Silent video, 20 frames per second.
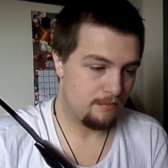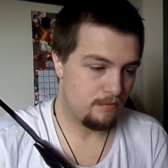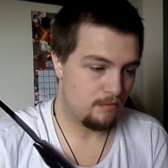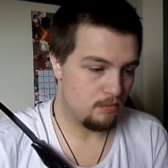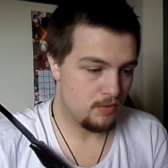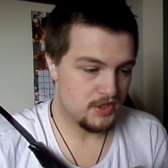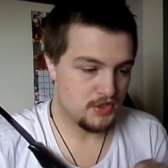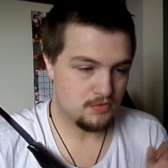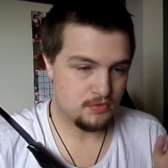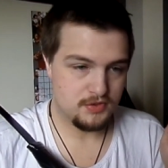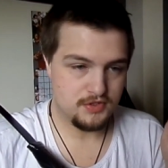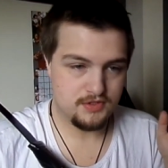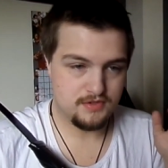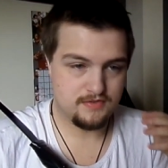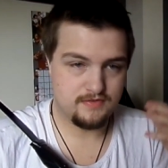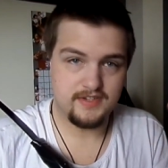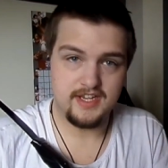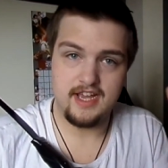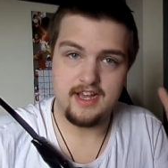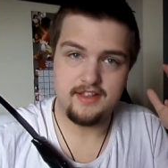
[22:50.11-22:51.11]
which
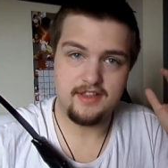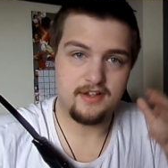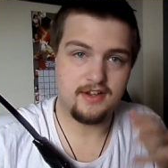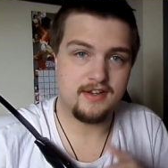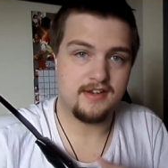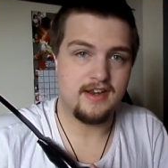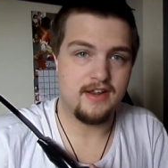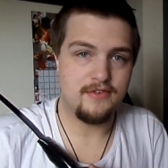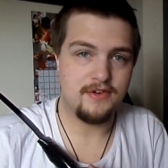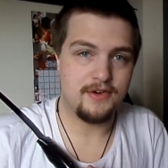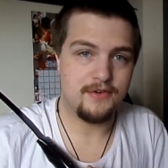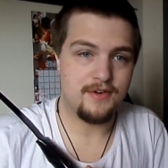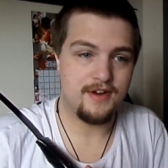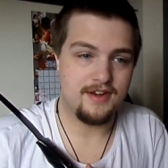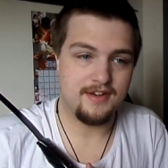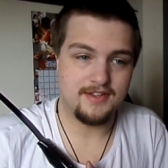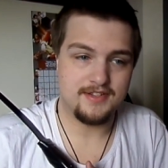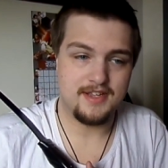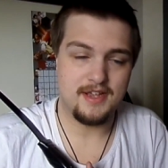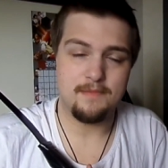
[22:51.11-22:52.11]
was, yeah, the canary
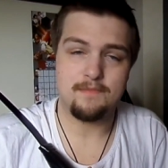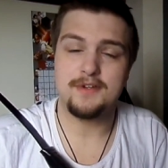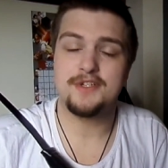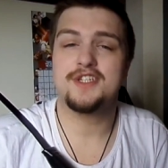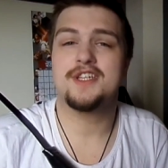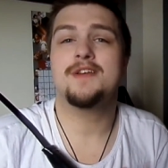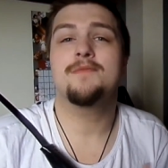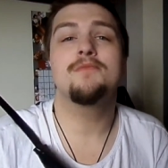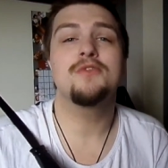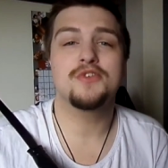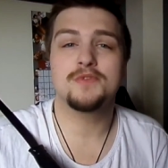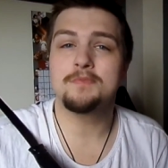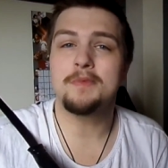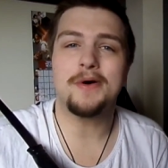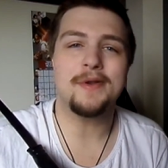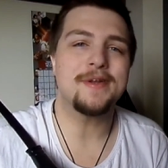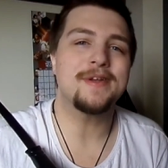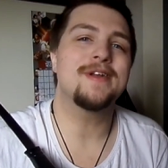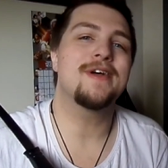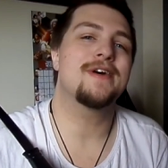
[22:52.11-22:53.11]
crying his ear. But she was
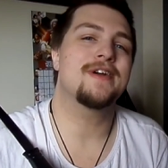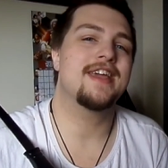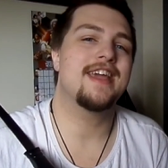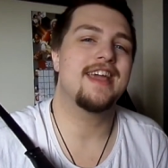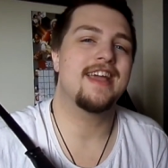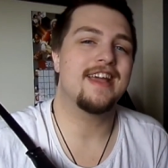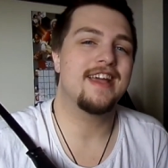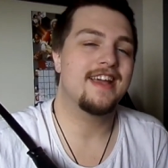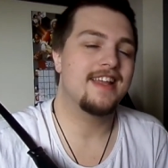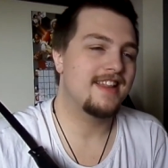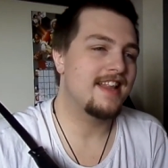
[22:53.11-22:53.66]
monologuing.